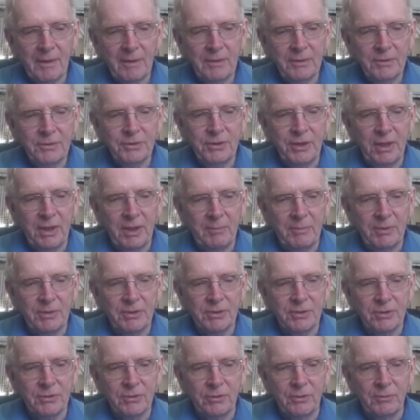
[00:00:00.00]

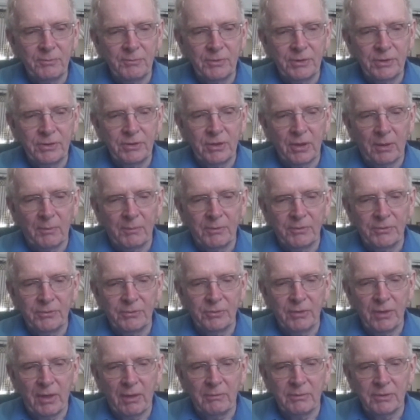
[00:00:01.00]
Seamus opened the top and
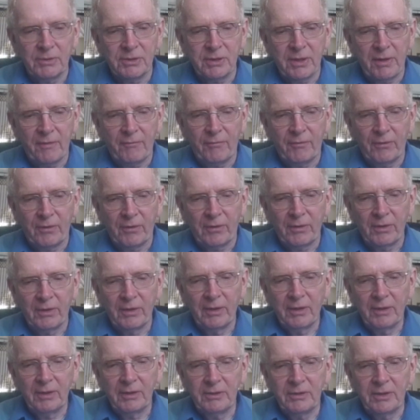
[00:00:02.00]
drew out several
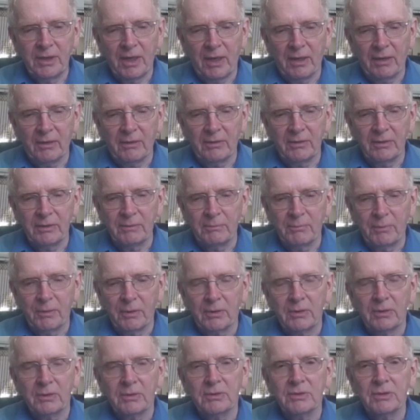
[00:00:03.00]
dark-coloured
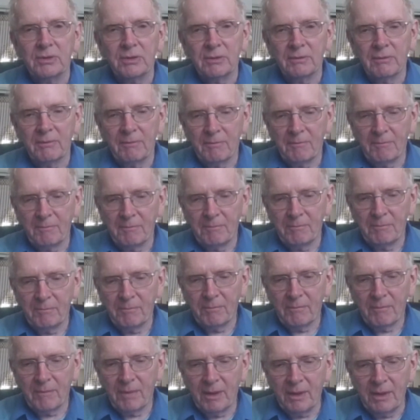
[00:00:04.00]
bottles.
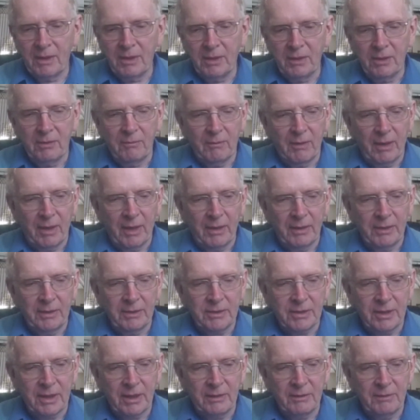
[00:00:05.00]
Here you are, he
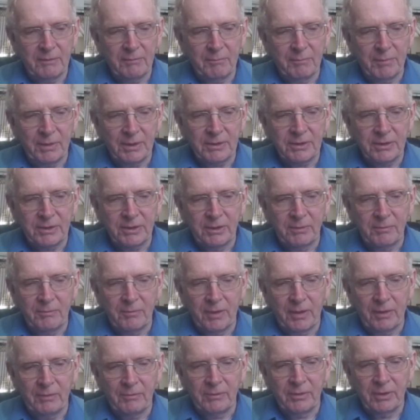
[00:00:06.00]
said, passing them
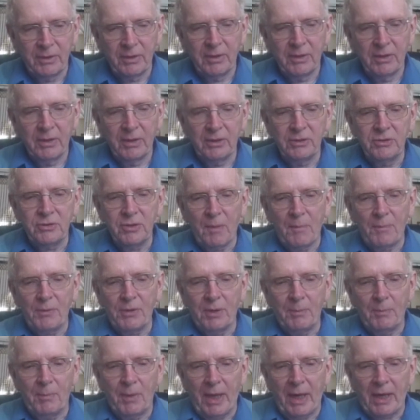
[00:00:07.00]
round. A drop of
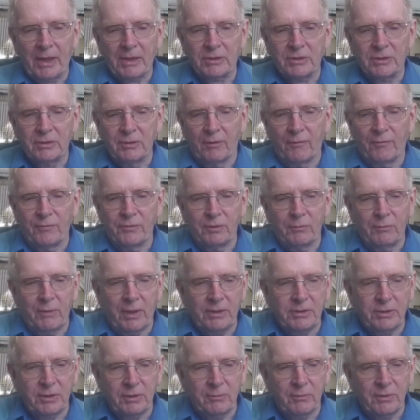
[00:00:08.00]
the black stuff to
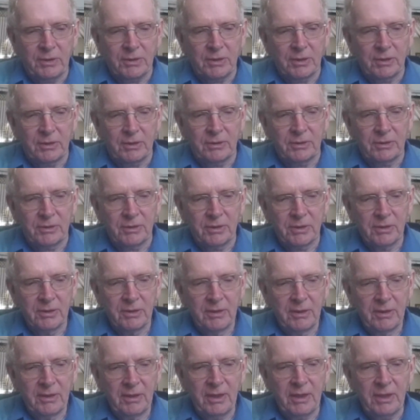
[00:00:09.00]
wet your whistles.
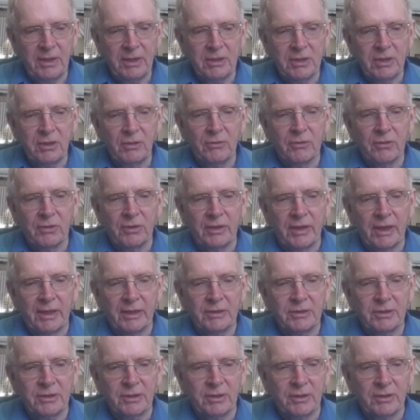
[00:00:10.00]
Here's looking
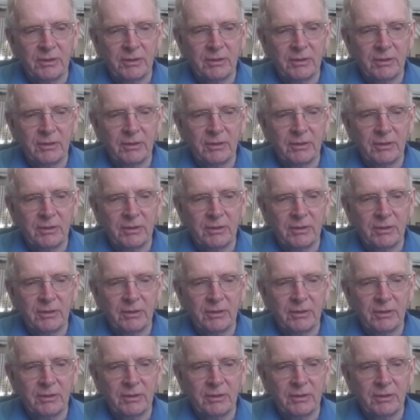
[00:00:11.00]
at you.